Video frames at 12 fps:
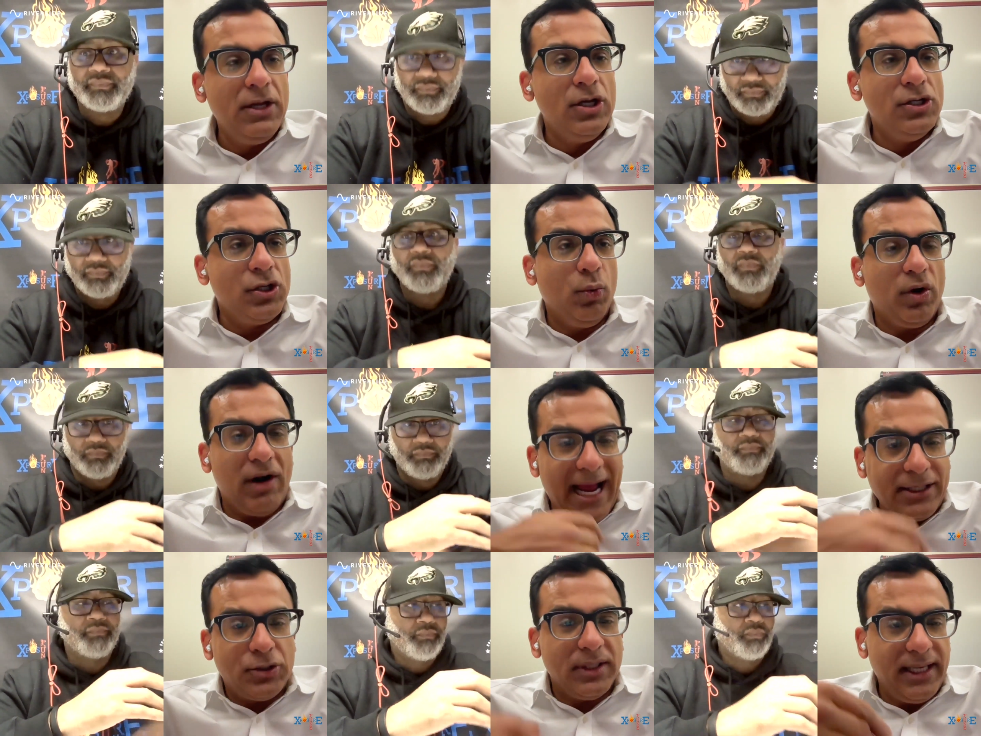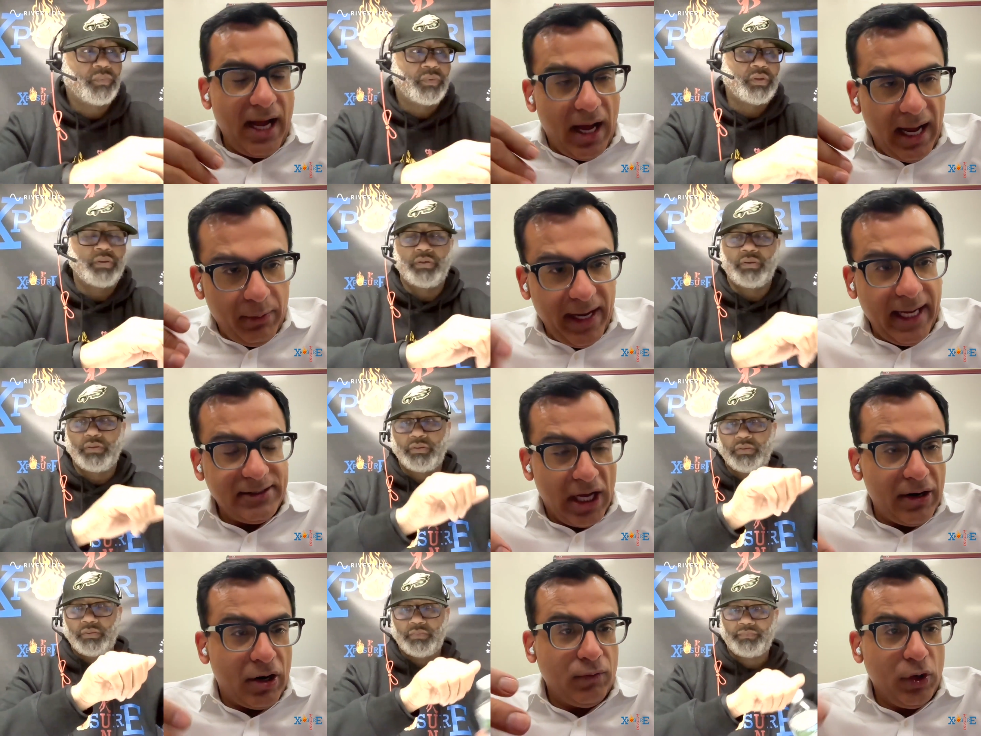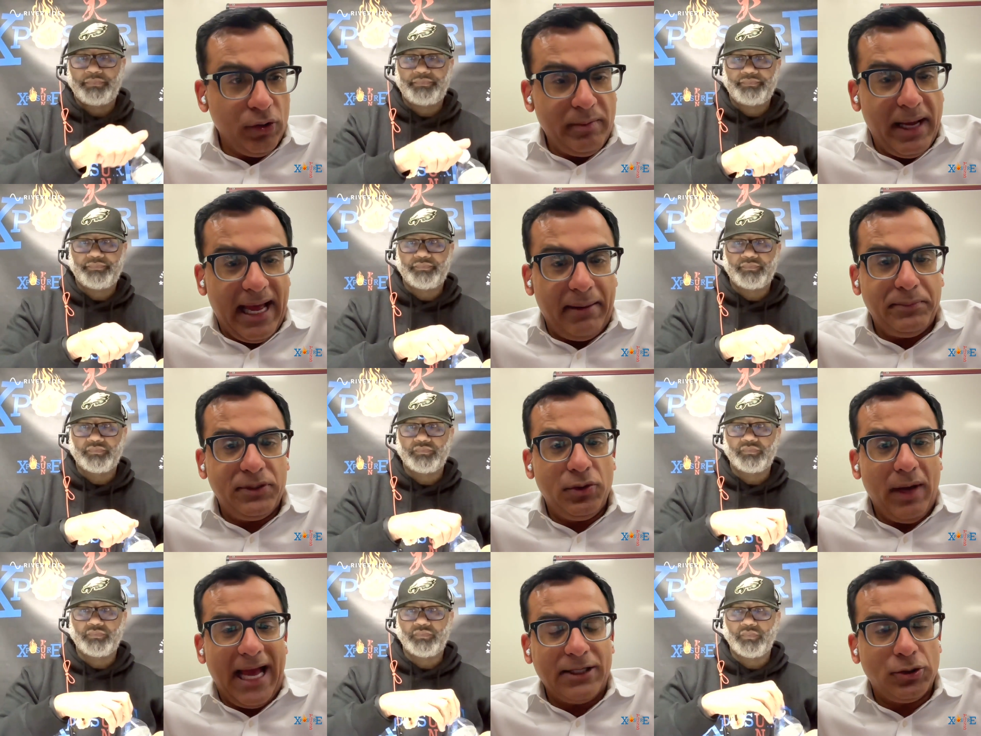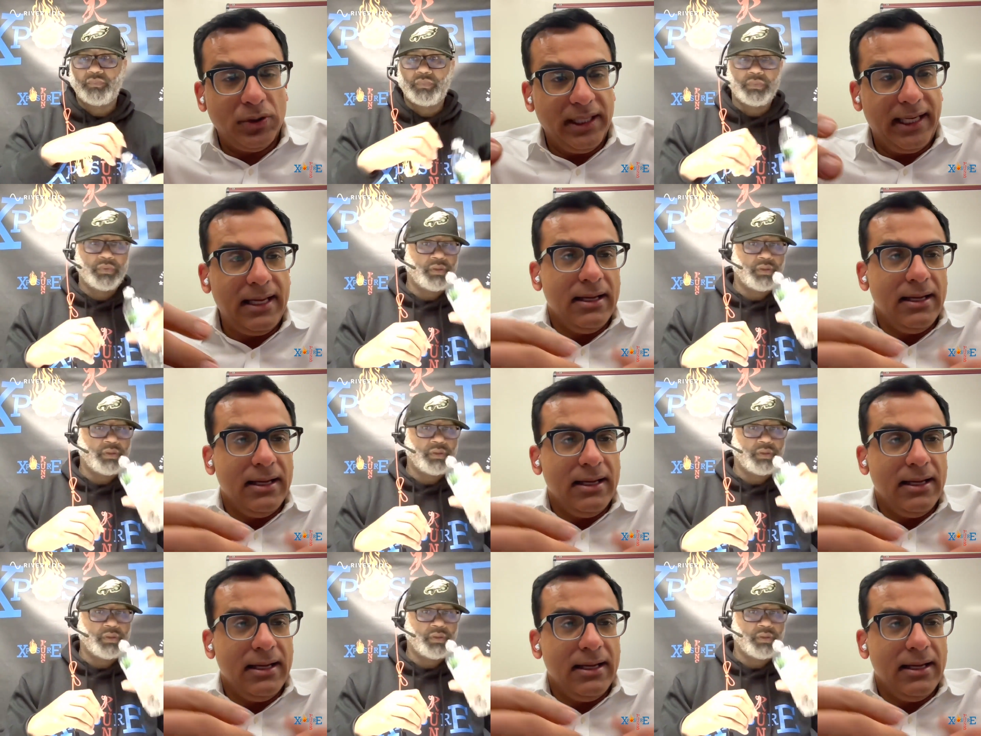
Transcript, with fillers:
Speaker 1: So we're actually we, it's on our roadmap to actually